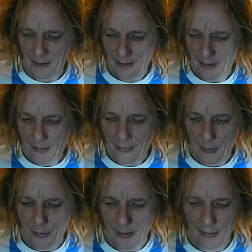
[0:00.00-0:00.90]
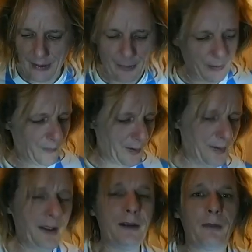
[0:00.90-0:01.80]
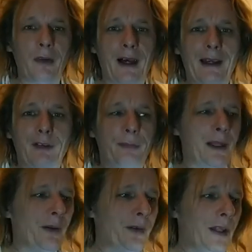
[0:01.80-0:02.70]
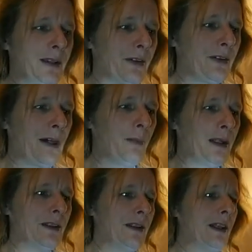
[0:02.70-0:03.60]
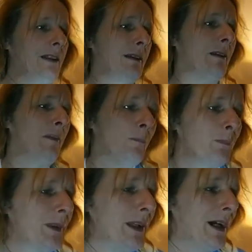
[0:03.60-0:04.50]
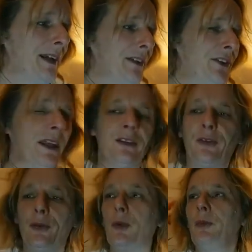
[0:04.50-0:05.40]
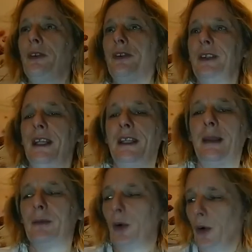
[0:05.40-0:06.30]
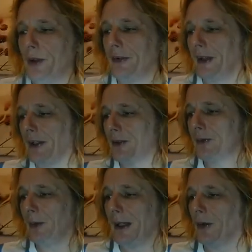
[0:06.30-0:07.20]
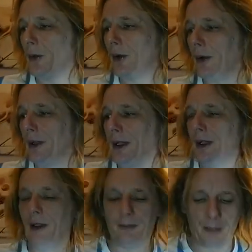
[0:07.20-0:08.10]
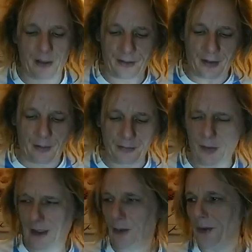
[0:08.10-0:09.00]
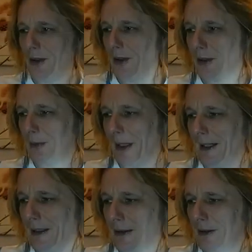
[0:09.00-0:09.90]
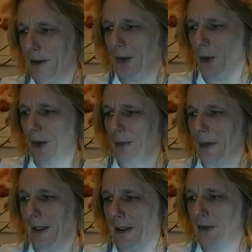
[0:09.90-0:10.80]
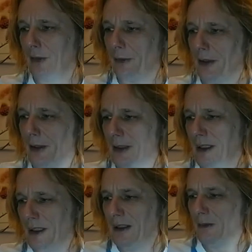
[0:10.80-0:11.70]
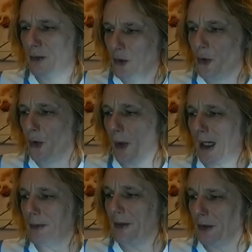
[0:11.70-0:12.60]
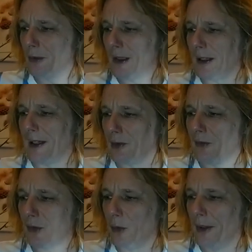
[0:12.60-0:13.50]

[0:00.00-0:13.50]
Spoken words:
So it's always fun doing them live because then there's that way you can't start and stop. You just need to keep going if things have went all mucked up. No, hang on, the dog's back. The dog is back. He's just been. Was you too warm? You just went and lie on the floor.